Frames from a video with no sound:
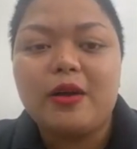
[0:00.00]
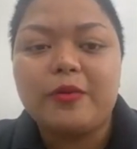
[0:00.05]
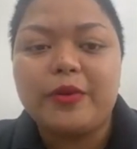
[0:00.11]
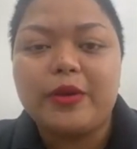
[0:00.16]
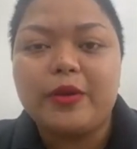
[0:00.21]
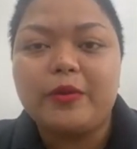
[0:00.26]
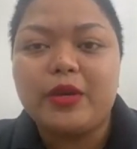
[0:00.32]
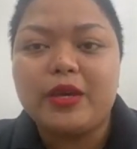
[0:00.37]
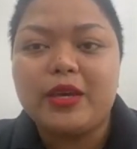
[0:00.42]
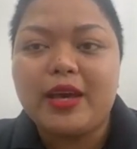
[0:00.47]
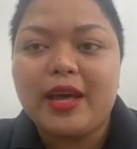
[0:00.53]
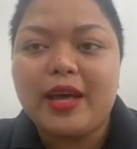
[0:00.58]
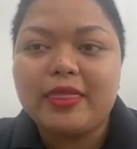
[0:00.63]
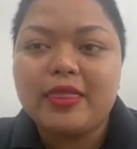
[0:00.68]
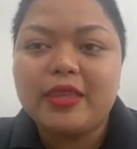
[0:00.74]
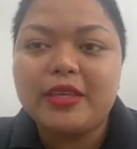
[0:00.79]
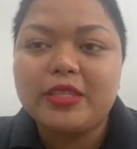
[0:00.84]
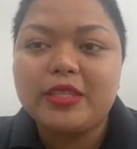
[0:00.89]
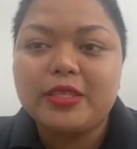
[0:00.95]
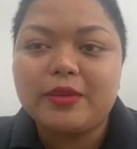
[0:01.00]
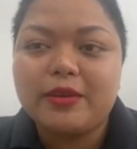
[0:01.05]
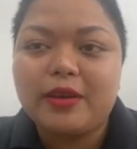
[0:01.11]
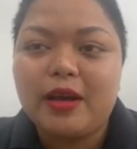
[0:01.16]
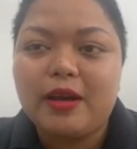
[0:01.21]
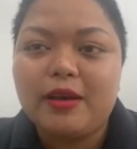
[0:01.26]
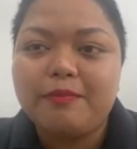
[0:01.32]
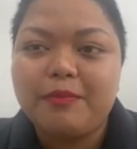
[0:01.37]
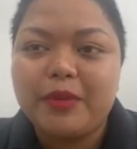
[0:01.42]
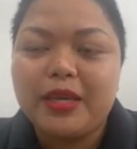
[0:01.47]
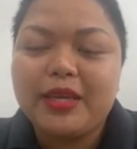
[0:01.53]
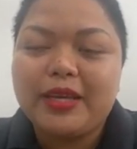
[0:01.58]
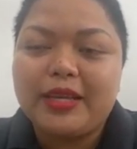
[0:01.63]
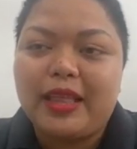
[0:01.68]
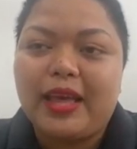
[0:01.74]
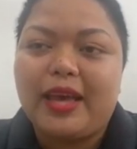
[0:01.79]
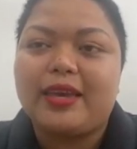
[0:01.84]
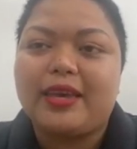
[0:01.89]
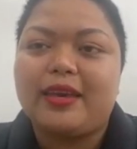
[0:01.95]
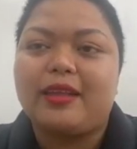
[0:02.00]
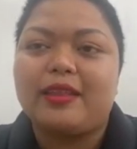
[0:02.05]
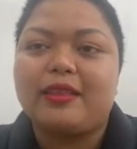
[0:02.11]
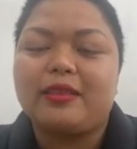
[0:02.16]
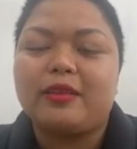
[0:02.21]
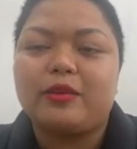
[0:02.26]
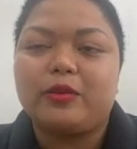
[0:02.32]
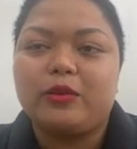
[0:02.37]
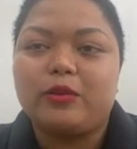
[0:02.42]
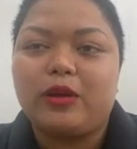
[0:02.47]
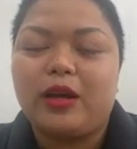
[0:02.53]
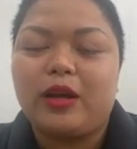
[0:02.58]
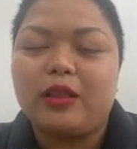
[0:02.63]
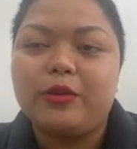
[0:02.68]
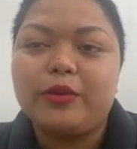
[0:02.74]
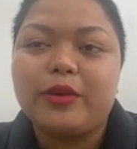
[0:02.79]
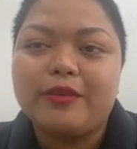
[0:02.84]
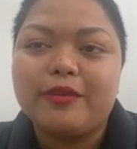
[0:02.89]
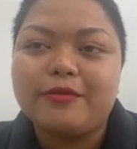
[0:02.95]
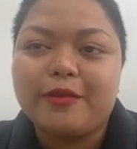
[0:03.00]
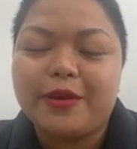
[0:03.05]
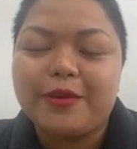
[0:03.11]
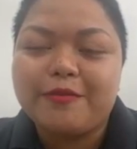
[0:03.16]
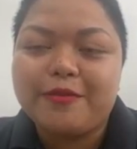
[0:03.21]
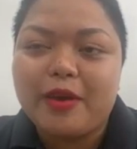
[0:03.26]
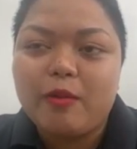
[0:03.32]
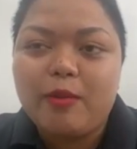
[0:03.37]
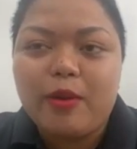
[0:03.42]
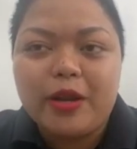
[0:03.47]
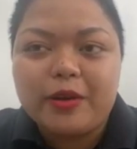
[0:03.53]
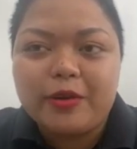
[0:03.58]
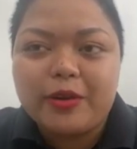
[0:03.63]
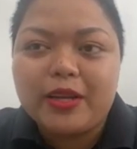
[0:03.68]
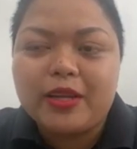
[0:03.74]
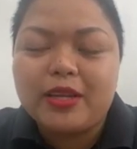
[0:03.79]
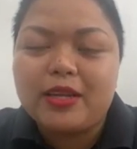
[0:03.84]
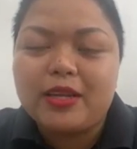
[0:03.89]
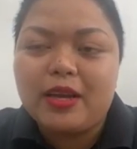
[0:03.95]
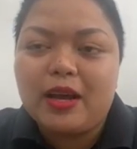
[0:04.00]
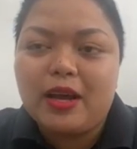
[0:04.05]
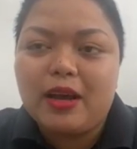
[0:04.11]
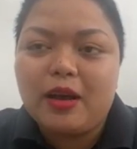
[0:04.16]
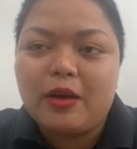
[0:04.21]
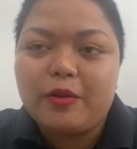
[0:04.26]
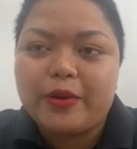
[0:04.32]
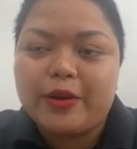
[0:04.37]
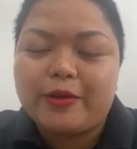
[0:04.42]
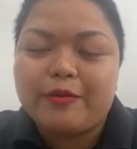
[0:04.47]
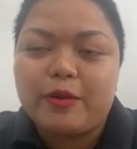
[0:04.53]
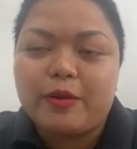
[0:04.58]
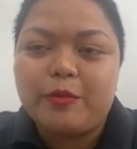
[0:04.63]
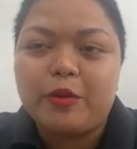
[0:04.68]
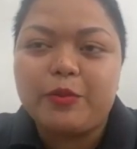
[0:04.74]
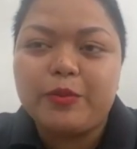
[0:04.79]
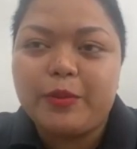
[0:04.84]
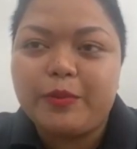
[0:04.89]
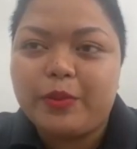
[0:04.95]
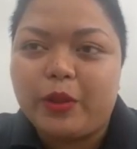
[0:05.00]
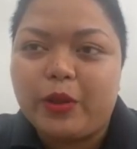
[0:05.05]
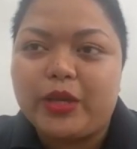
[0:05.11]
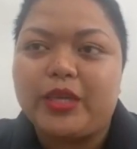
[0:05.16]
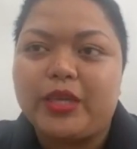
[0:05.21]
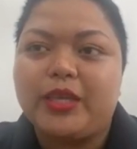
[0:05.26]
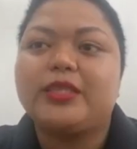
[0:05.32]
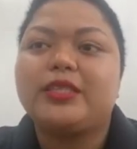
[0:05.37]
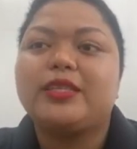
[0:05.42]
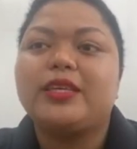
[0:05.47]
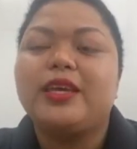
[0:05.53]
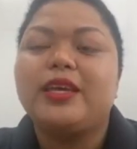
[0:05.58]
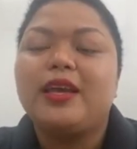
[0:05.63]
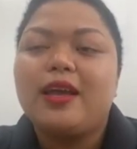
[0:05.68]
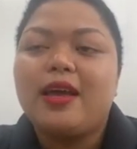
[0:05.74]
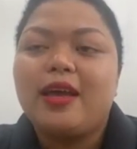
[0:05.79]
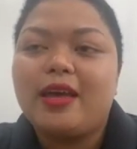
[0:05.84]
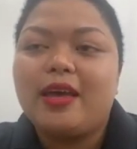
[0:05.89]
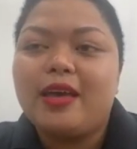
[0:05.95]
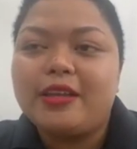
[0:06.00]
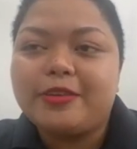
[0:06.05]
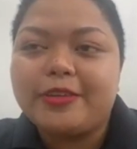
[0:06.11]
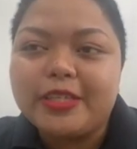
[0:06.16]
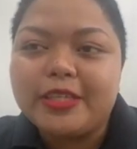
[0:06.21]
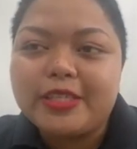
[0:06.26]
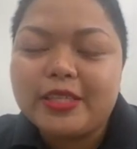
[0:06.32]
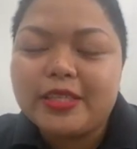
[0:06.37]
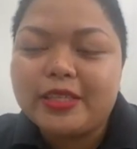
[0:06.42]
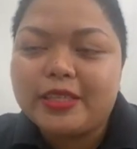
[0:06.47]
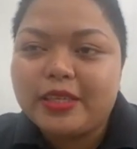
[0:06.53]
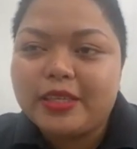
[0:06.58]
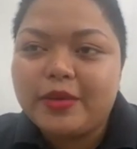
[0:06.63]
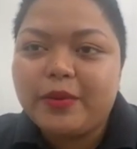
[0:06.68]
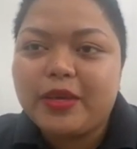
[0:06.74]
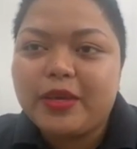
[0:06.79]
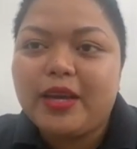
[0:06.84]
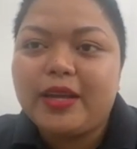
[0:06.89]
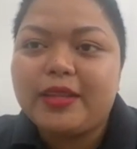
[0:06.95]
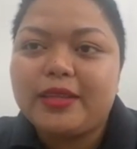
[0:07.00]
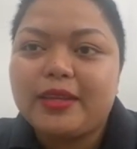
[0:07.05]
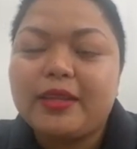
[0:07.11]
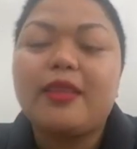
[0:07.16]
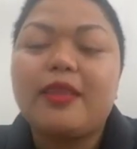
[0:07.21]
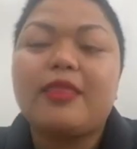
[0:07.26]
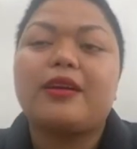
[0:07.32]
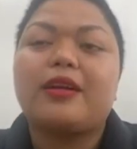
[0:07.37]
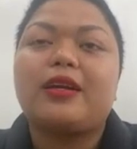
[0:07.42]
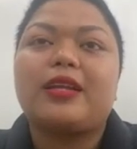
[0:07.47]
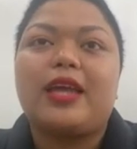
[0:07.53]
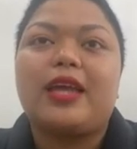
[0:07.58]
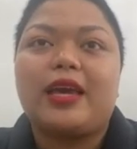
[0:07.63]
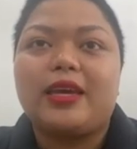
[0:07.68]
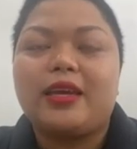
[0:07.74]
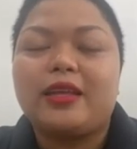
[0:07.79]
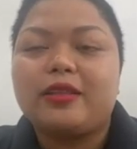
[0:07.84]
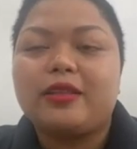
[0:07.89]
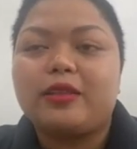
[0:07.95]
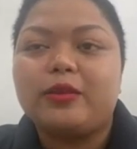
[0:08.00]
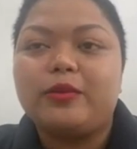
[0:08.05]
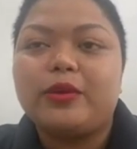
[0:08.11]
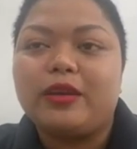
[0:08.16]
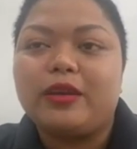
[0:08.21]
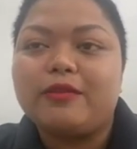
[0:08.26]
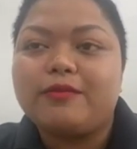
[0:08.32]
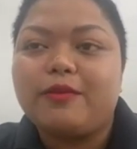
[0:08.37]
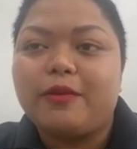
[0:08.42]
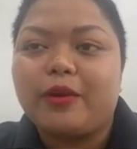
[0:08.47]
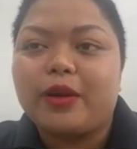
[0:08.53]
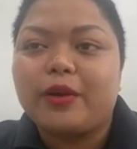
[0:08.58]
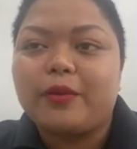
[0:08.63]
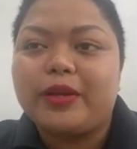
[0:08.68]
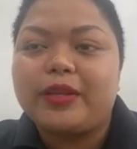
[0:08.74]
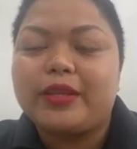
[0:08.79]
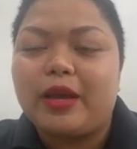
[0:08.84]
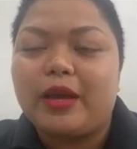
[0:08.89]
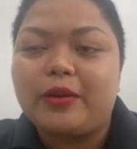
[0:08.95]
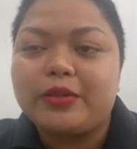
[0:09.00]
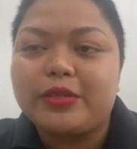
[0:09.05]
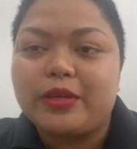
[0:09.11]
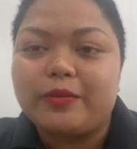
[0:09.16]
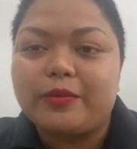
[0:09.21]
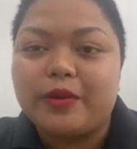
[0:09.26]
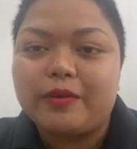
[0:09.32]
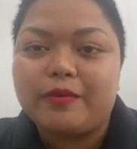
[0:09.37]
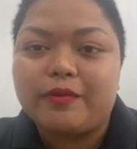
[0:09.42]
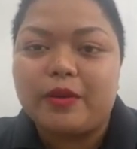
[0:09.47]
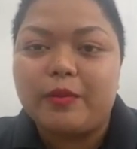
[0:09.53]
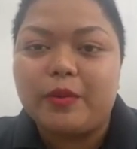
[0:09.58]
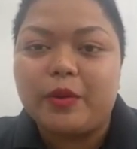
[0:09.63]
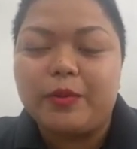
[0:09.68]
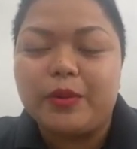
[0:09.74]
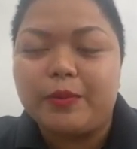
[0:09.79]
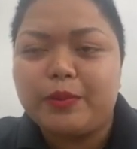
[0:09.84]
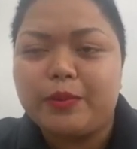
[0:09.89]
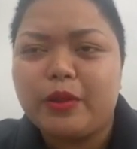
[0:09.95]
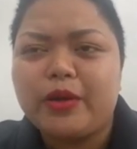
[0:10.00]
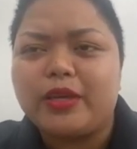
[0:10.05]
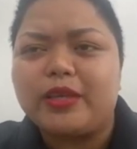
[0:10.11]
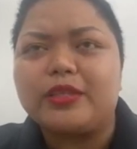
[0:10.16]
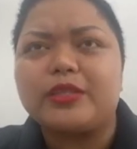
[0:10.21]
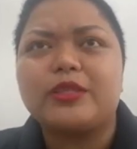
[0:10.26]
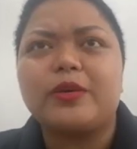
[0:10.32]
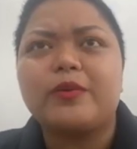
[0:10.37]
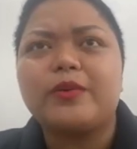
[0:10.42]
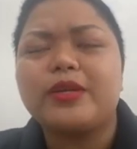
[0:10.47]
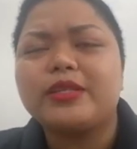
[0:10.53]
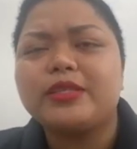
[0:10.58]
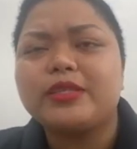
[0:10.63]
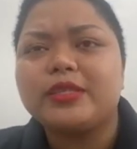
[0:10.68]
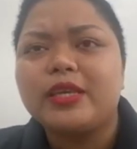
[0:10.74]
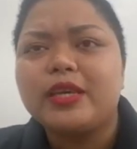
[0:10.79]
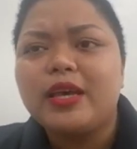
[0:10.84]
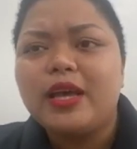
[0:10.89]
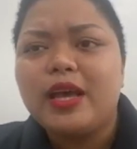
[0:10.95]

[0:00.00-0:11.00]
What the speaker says: we got this big client looking for 500 work from home employees. And recently we got another client looking for 1,000 work from home employees. So it's